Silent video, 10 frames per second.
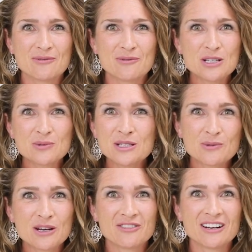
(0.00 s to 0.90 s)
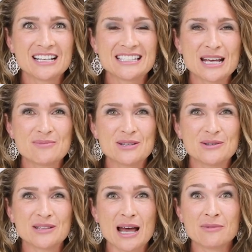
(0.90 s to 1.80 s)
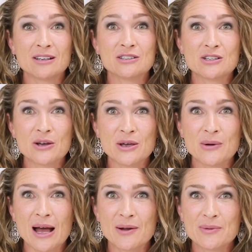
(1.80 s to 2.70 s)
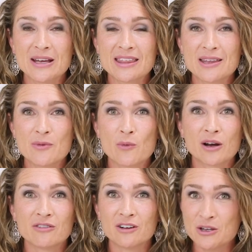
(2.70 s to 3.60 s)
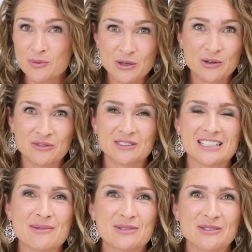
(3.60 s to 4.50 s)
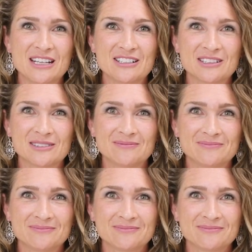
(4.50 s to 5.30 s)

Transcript: Which ones work for us type 2s? I'm gonna show you how to make them work for your beautiful type 2 nature.